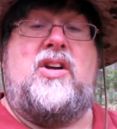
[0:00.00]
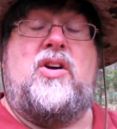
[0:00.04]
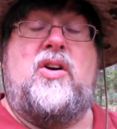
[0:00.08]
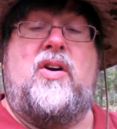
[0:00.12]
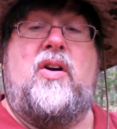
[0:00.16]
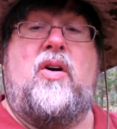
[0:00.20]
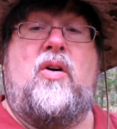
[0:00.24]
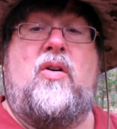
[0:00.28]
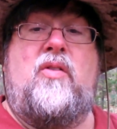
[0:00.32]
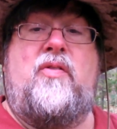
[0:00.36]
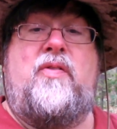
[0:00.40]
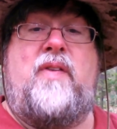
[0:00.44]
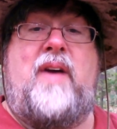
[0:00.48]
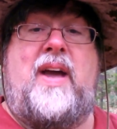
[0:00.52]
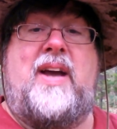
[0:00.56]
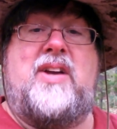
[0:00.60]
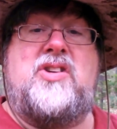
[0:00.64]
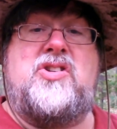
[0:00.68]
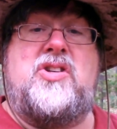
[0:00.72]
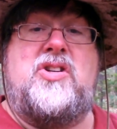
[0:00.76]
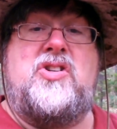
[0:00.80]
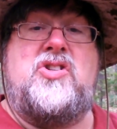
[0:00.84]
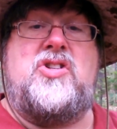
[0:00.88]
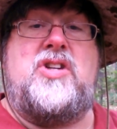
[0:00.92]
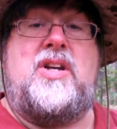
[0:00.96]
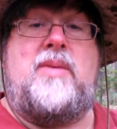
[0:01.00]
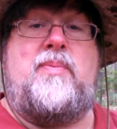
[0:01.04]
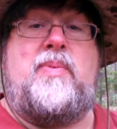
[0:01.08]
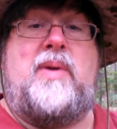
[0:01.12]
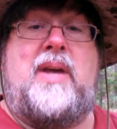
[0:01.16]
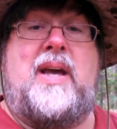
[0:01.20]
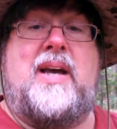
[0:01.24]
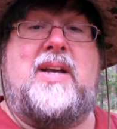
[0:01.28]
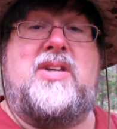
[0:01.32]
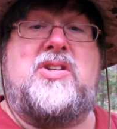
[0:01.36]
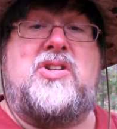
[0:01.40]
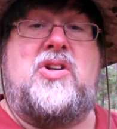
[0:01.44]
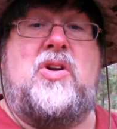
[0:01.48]
good old-fashioned G
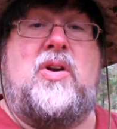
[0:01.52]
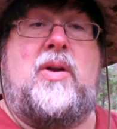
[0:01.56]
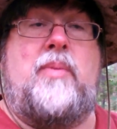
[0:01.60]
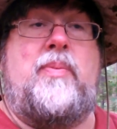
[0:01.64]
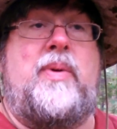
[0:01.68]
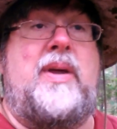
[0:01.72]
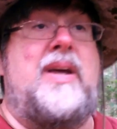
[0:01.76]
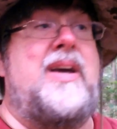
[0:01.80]
P S unit,